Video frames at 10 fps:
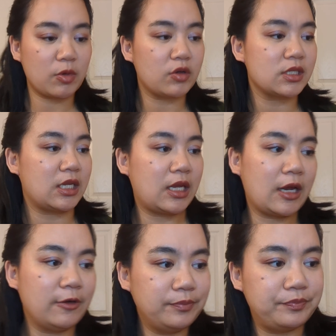them are all
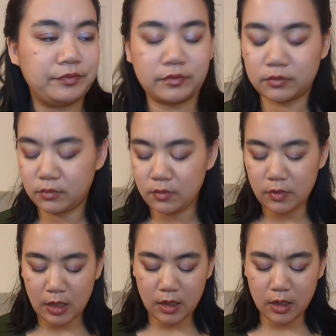skincare.
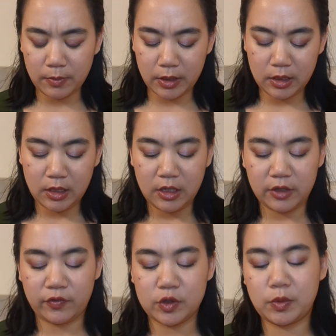
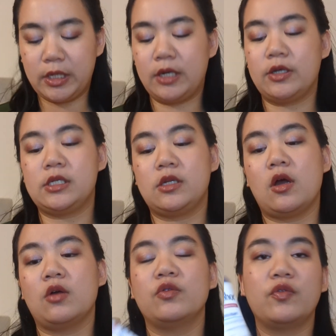The first one here is an
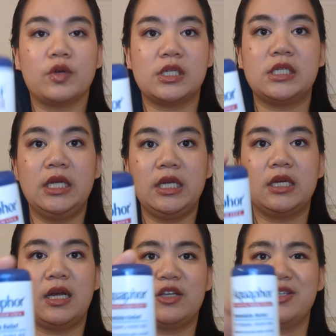Aquaphor stick.
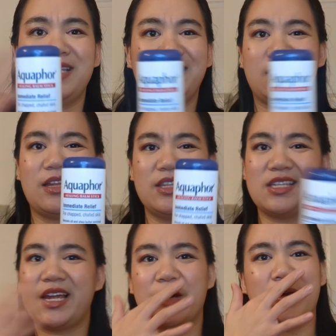I just like had this
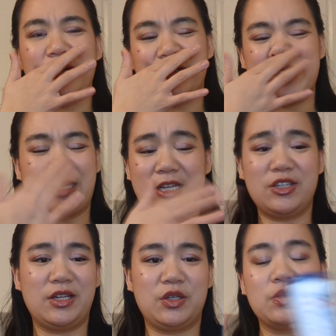lying around. I was like, I just
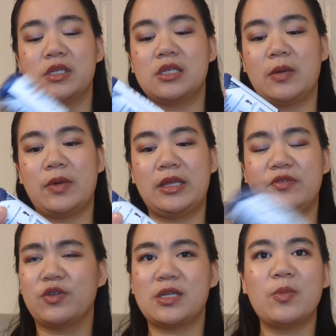need to use this up.
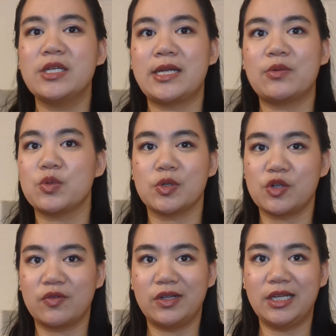For some reason I was
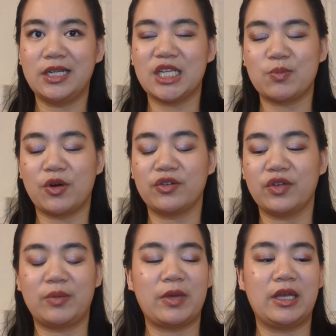reserving it as part of
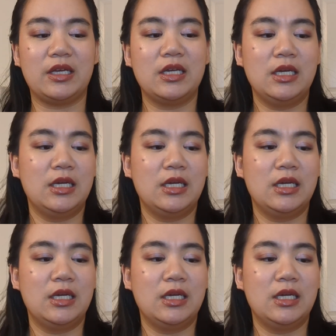like my